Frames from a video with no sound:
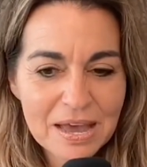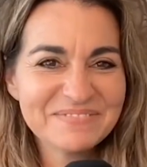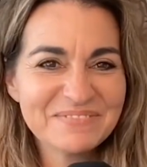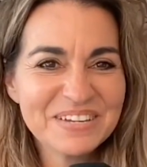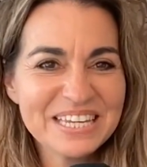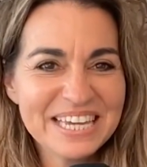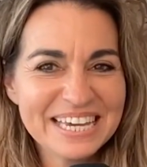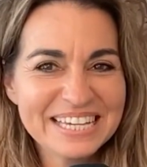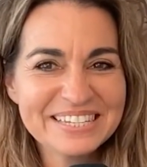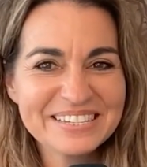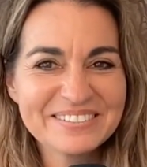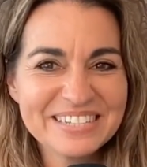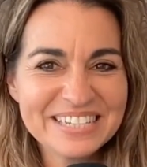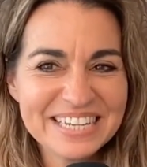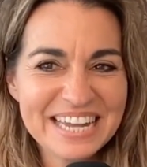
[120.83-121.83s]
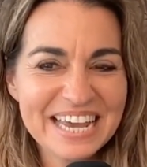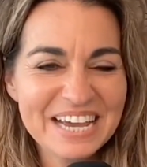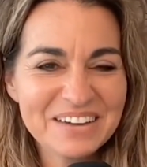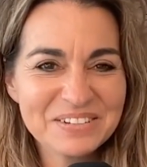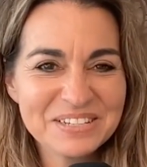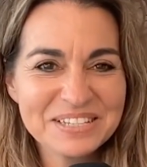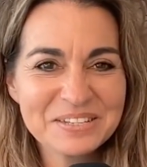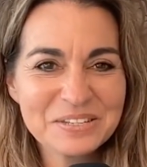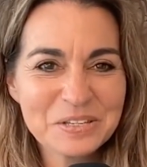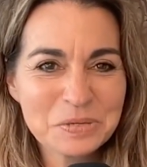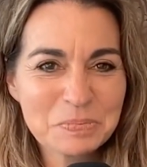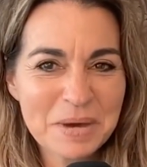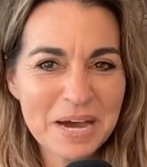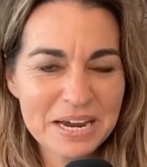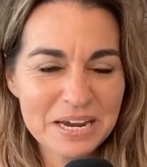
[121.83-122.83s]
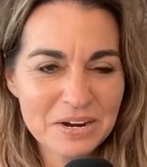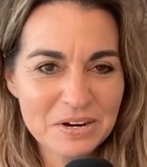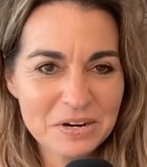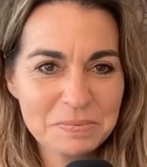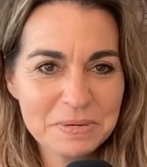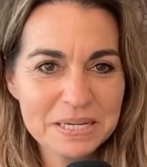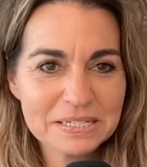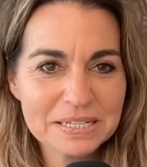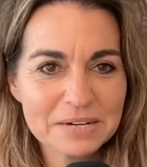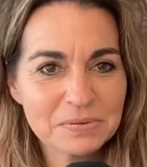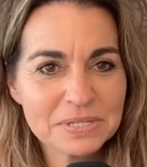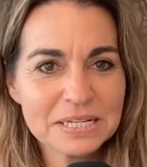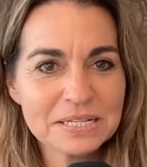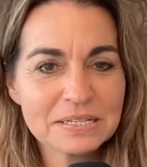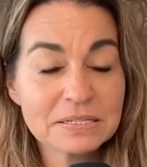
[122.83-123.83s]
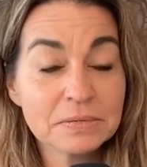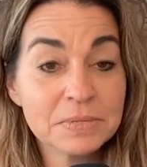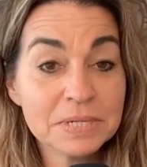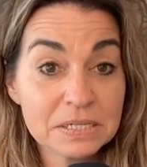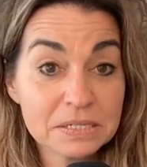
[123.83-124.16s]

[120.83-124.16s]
But yeah, so today I was inspired because I was on someone